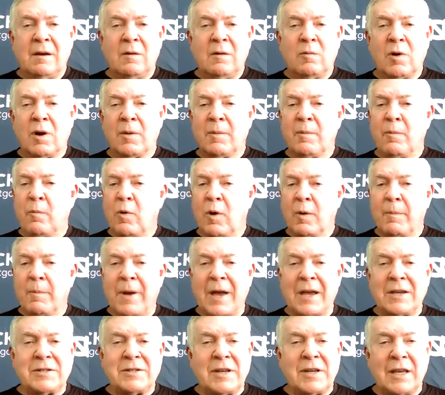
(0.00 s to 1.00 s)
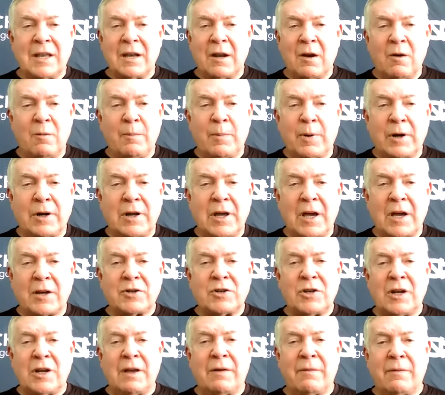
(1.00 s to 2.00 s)
We're basing it on
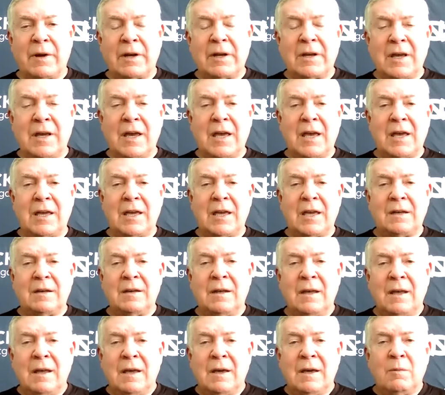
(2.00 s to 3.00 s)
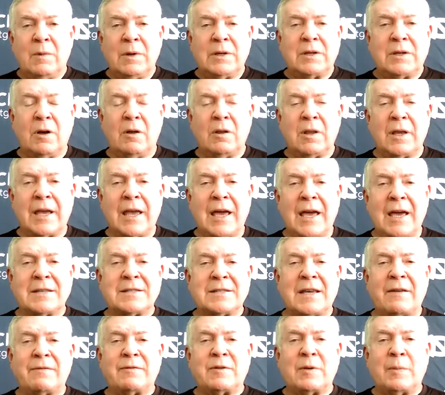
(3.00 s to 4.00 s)
production every day. And we told the
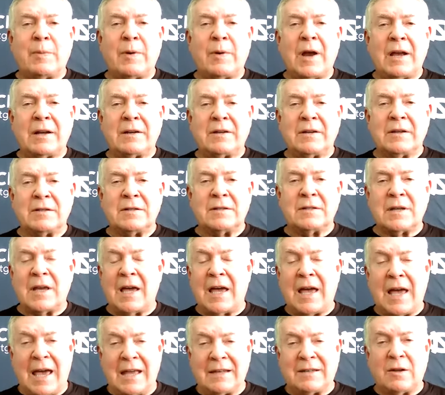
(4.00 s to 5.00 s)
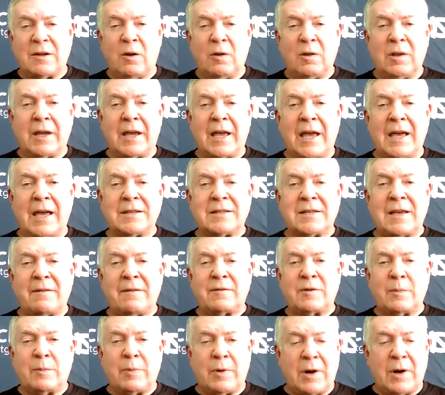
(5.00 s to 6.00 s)
guys after practice, I told the guys
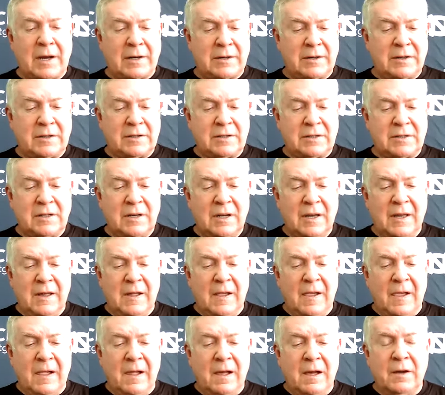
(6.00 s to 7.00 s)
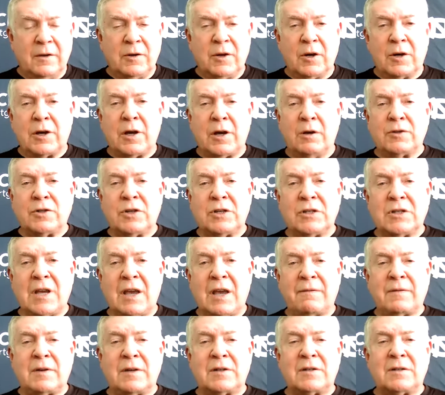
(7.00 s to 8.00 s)
after practice, your coaches
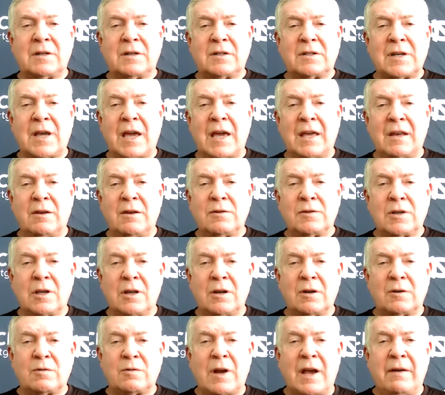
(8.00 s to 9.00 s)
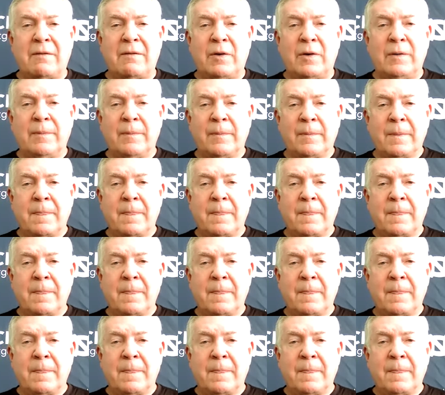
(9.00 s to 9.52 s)
have to decide who's going to travel.